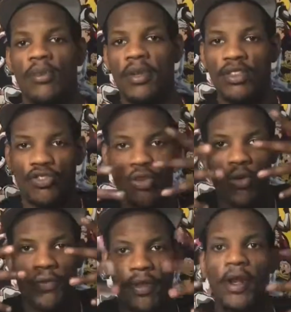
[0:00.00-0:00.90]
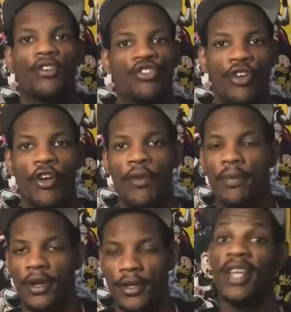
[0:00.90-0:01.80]
I mean, the solar flare, sure,
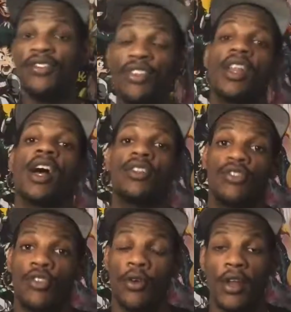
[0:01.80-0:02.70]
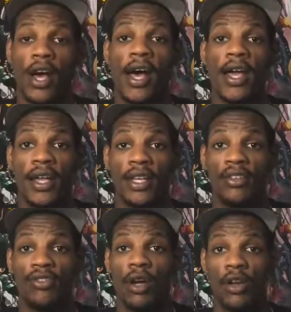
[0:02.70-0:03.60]
but Tenshin Han's third eye
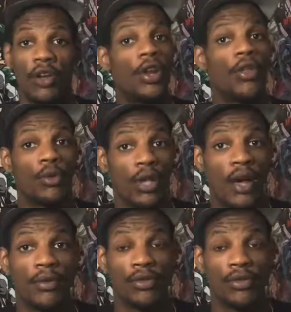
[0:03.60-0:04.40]
is on another level.